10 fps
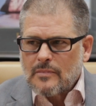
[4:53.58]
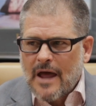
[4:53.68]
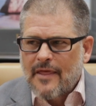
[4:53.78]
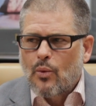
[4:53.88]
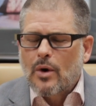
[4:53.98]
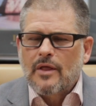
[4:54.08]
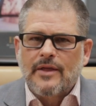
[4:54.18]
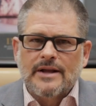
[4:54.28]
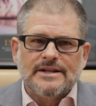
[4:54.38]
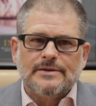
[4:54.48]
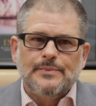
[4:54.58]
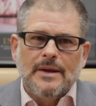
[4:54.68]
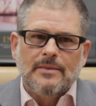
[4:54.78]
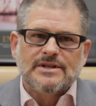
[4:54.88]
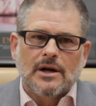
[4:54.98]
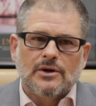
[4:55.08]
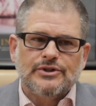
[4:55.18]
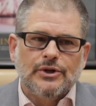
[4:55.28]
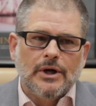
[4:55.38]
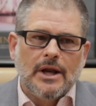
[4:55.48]
I think one of the things that's being
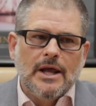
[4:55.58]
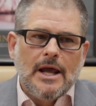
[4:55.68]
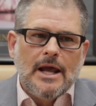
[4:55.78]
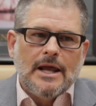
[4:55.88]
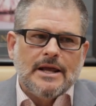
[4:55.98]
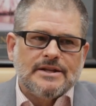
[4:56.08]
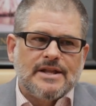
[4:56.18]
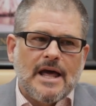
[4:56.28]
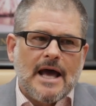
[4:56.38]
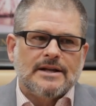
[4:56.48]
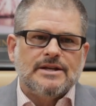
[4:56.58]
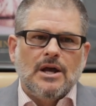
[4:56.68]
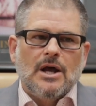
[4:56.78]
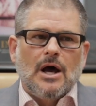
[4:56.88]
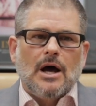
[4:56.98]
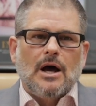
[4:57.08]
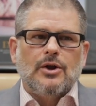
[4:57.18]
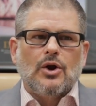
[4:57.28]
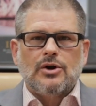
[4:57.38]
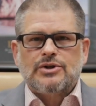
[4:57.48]
misunderstood is that
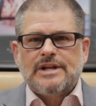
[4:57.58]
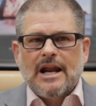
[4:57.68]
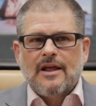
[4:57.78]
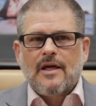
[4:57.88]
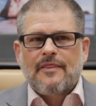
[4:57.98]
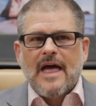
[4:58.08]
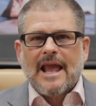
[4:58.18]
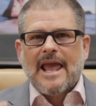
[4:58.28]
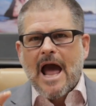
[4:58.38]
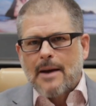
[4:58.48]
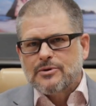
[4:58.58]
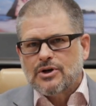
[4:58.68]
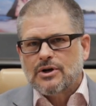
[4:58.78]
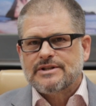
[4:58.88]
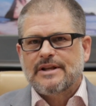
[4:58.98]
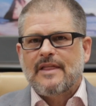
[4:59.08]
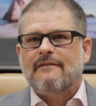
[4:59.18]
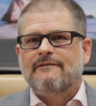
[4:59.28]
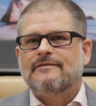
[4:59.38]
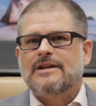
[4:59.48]
you're understanding that that capture is in
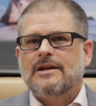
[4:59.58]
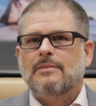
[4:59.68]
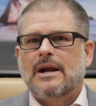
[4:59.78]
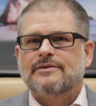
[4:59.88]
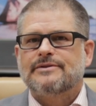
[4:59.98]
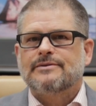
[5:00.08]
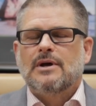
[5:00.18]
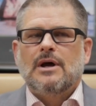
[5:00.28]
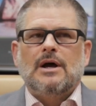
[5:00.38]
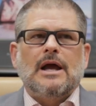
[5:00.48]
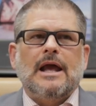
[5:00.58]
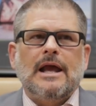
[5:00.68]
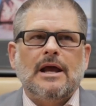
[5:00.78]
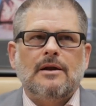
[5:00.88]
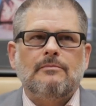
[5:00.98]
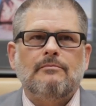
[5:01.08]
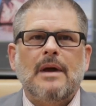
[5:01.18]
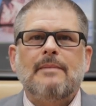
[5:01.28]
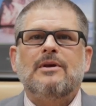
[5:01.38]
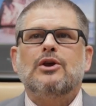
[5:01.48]
that 15 minutes. And
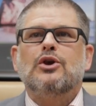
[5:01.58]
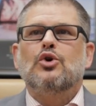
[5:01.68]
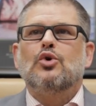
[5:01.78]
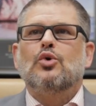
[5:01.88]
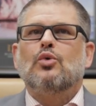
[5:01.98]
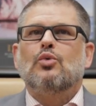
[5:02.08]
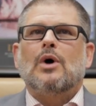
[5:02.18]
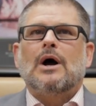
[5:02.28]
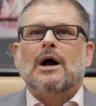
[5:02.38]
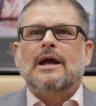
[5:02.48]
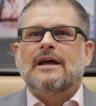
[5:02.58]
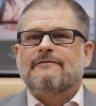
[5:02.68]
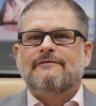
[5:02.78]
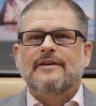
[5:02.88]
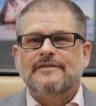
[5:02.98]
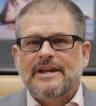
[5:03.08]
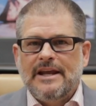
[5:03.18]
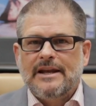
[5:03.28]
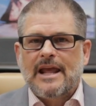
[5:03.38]
maybe you hit 15